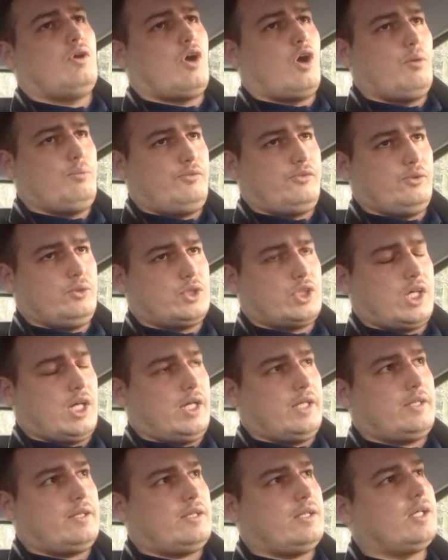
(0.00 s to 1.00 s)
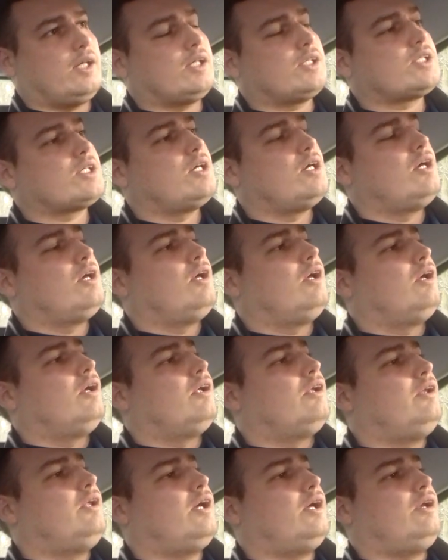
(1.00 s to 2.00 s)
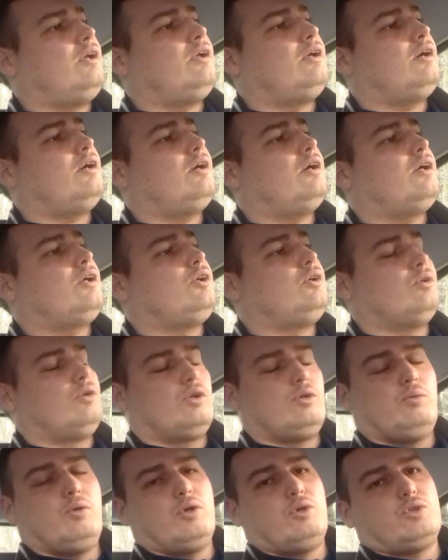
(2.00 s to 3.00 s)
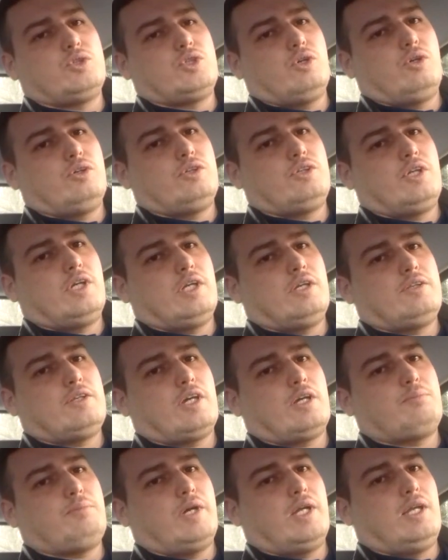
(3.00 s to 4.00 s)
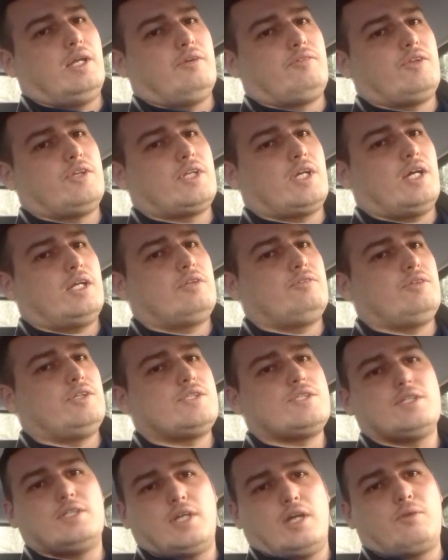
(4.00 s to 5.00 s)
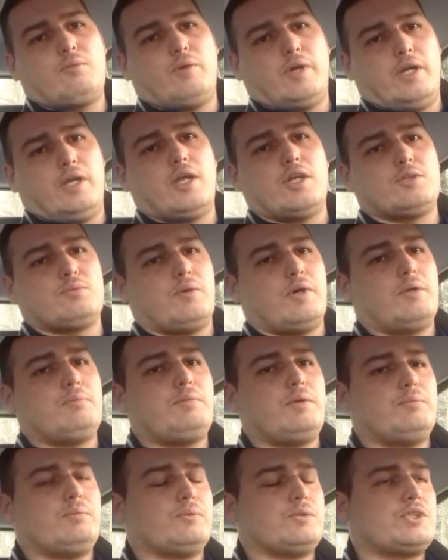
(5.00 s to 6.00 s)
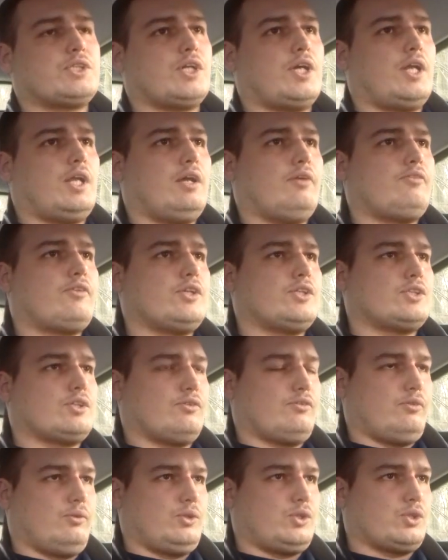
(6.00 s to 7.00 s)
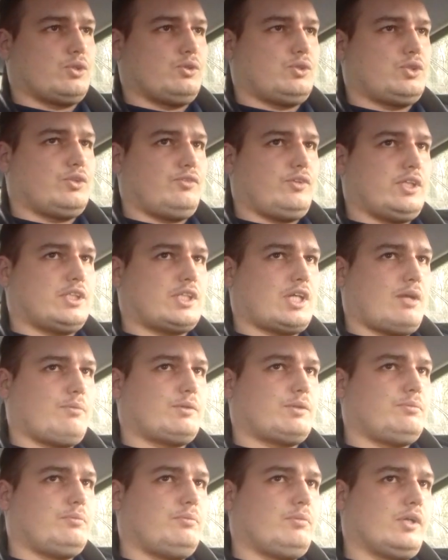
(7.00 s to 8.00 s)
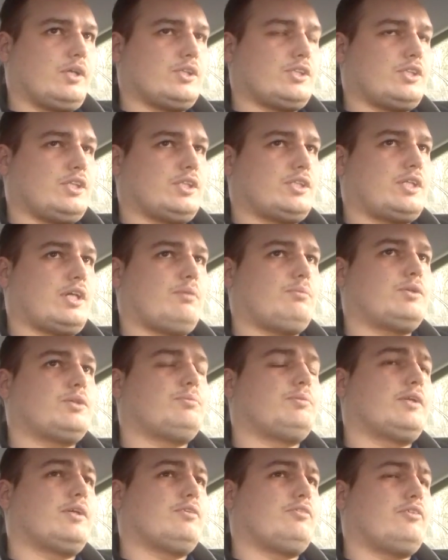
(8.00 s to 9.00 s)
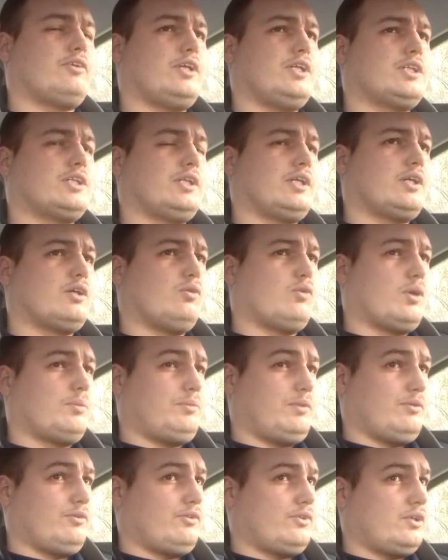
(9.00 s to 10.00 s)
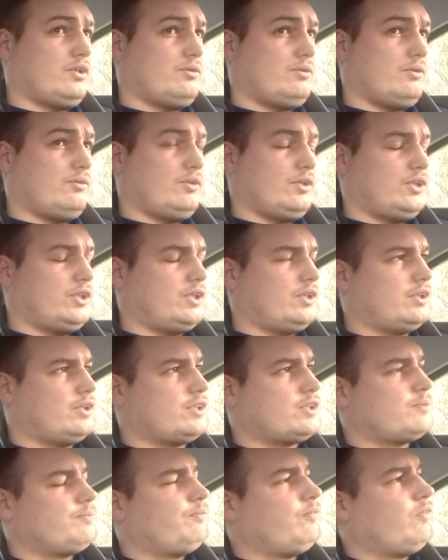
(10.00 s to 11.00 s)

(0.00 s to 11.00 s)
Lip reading: obfuscate things, then you're the one who's going to get attacked by leftist activists. In that way, that's why people say leftists are foot soldiers of the establishment, because the establishment can very easily co-opt them for their own agendas.